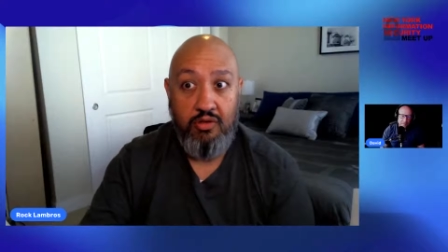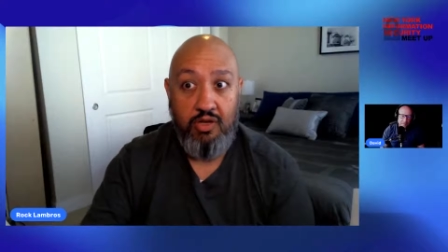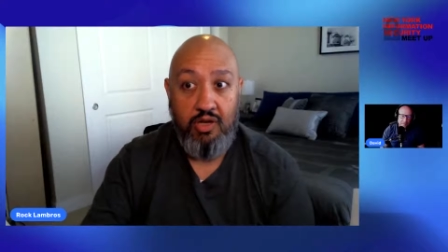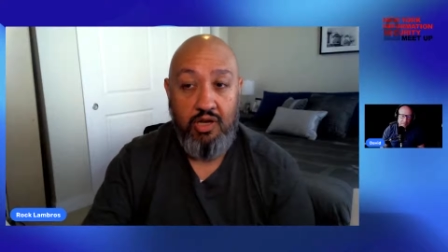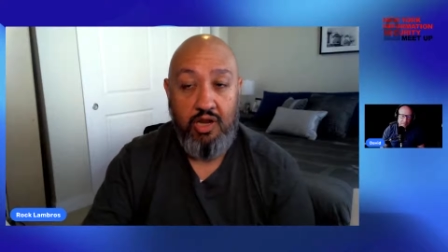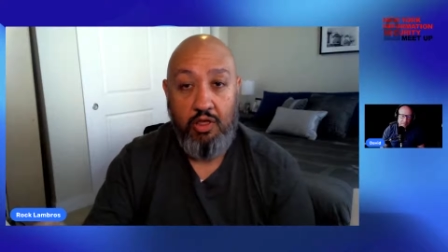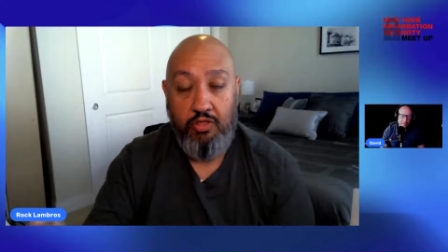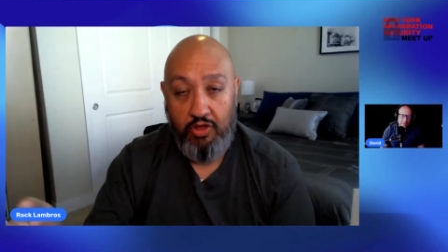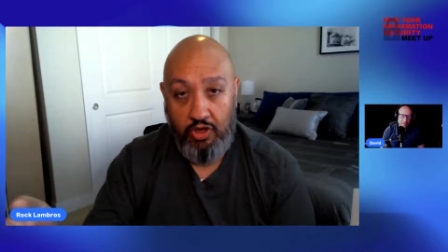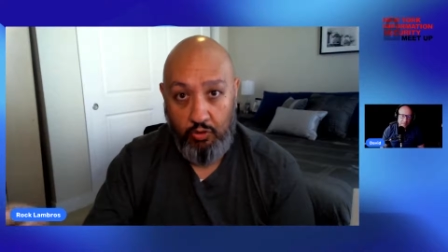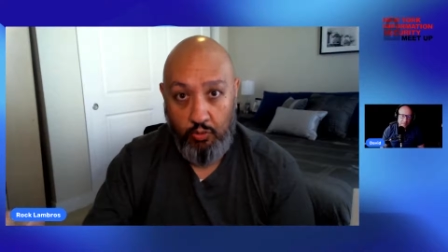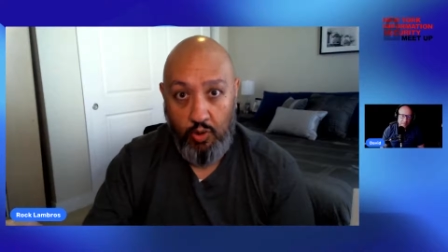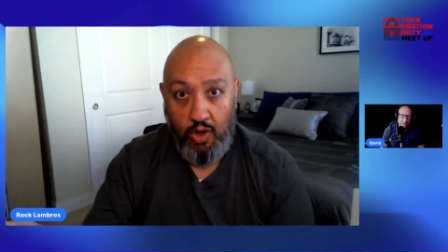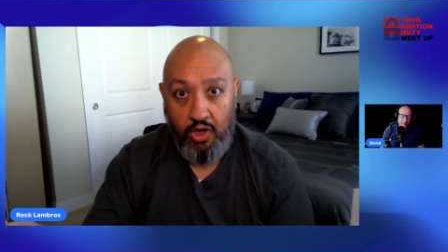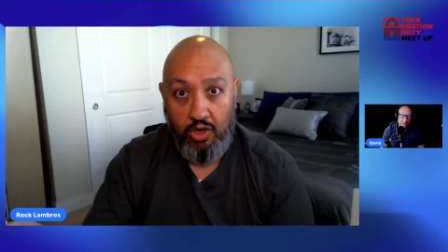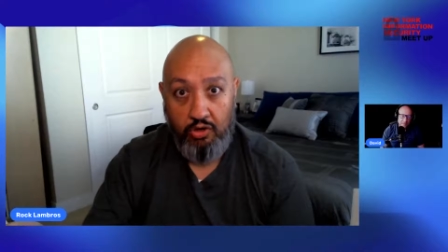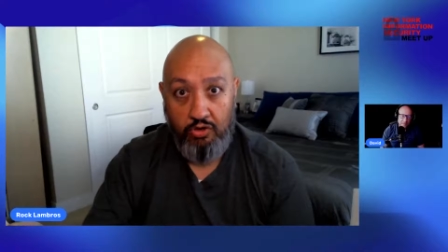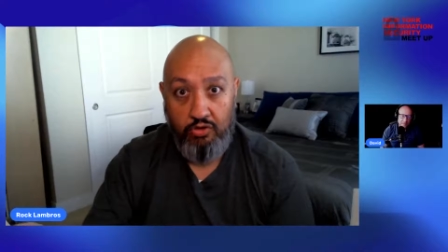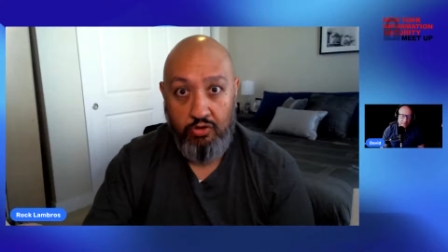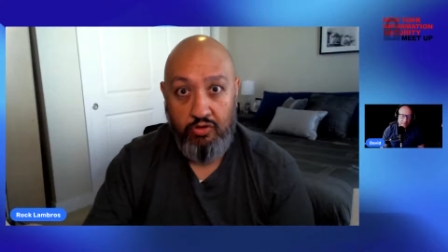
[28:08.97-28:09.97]
and now that you
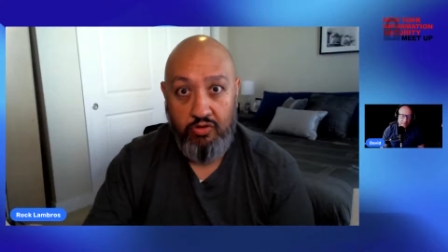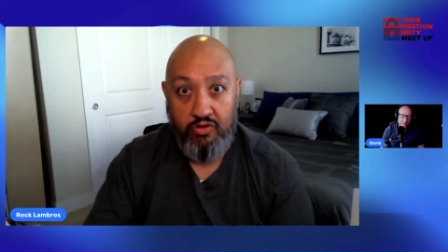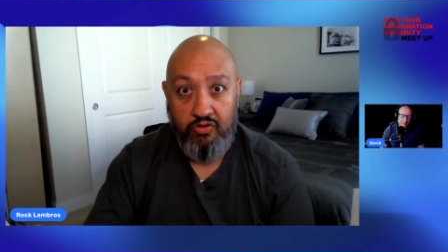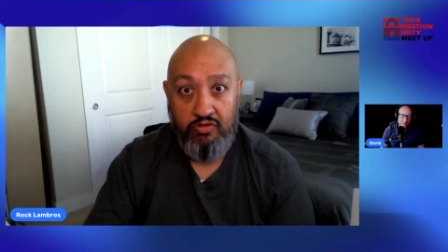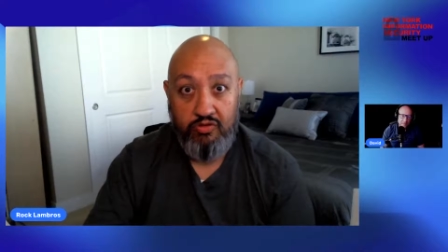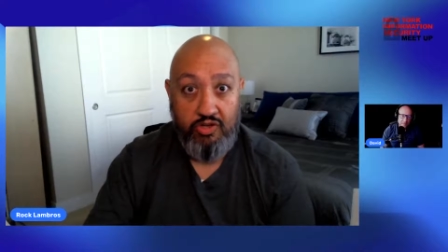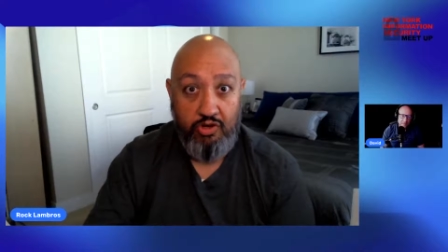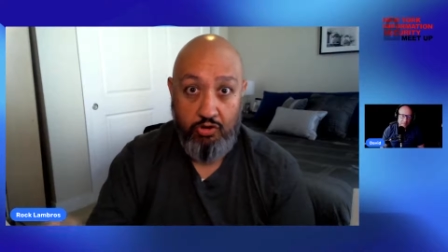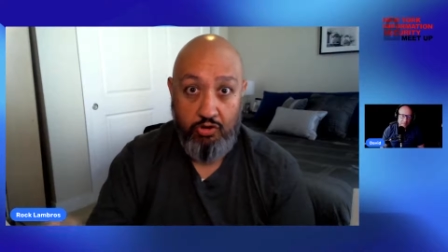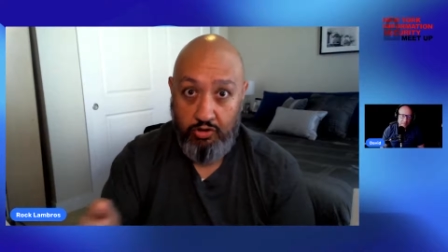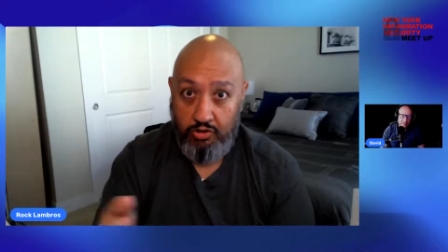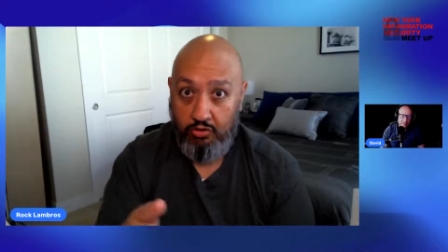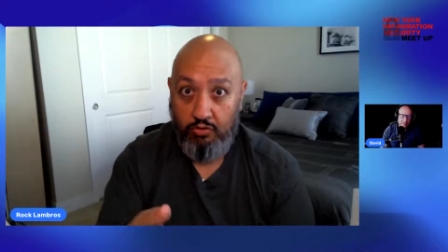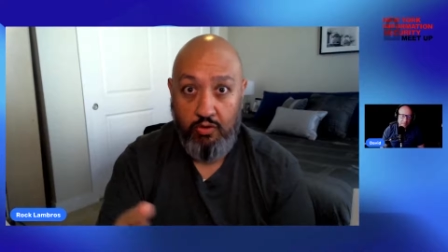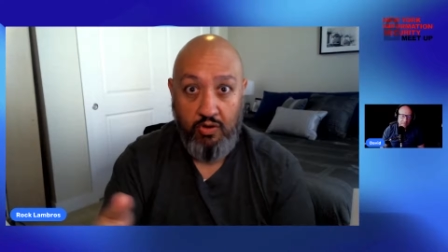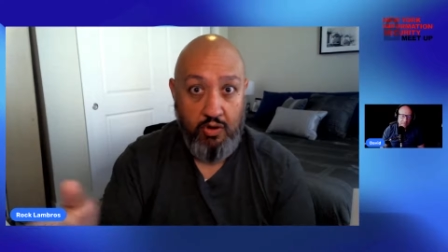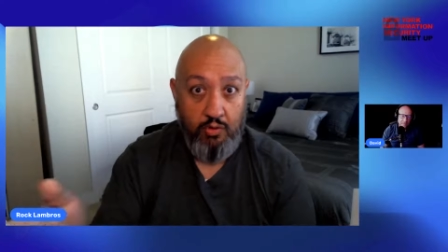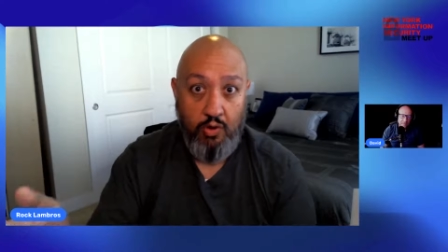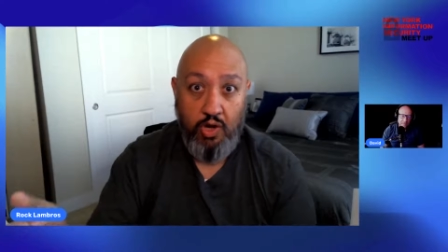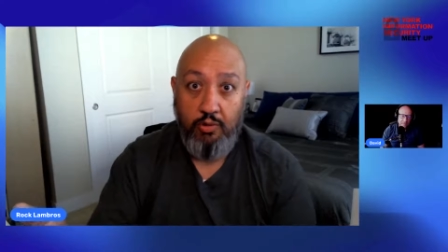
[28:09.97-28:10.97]
want to do this, here are the
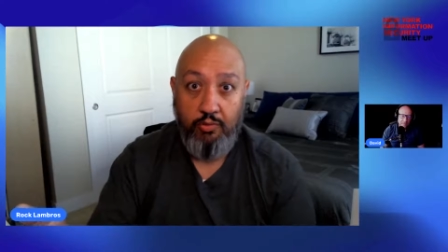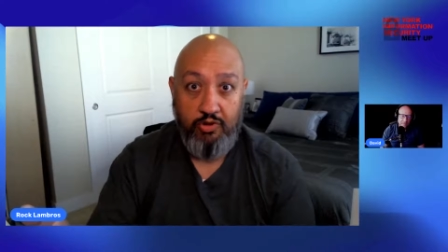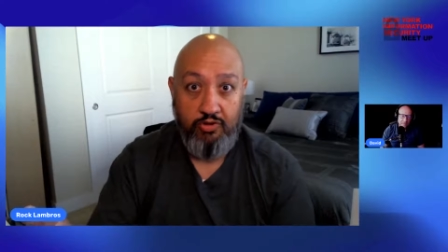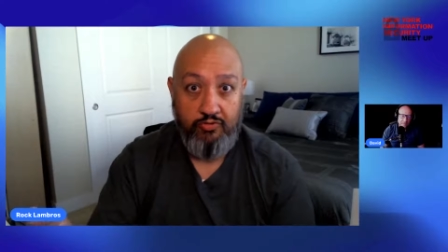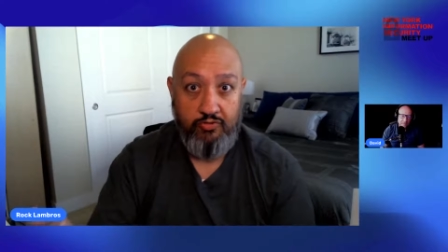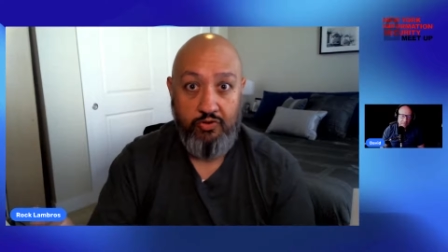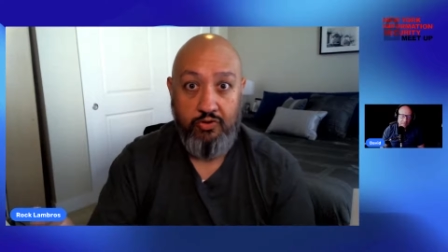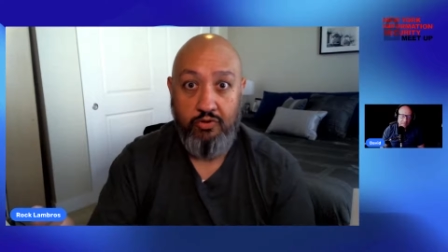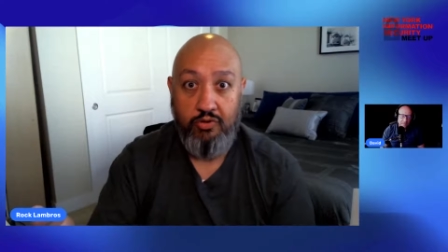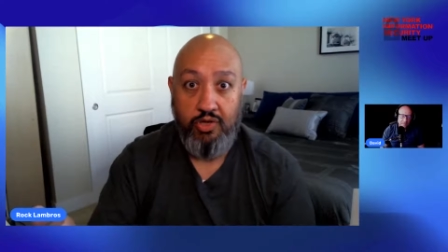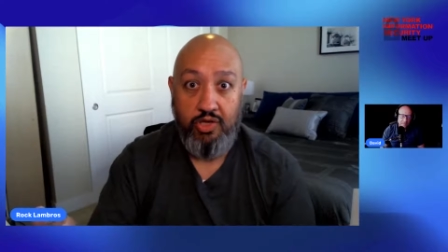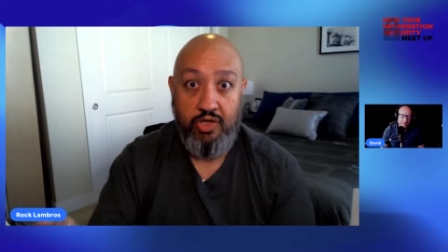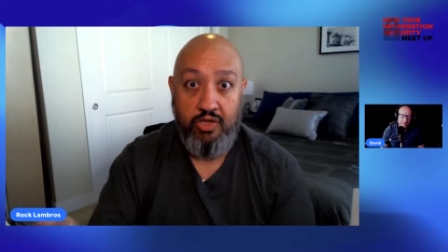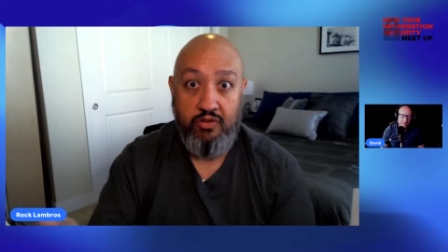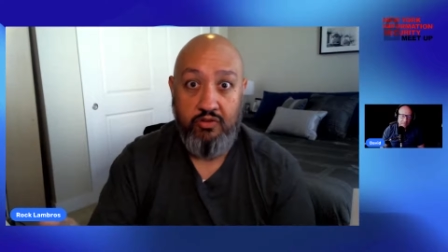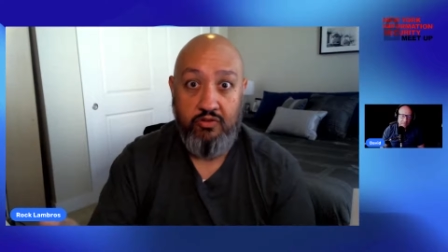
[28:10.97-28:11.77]
requirements for doing it.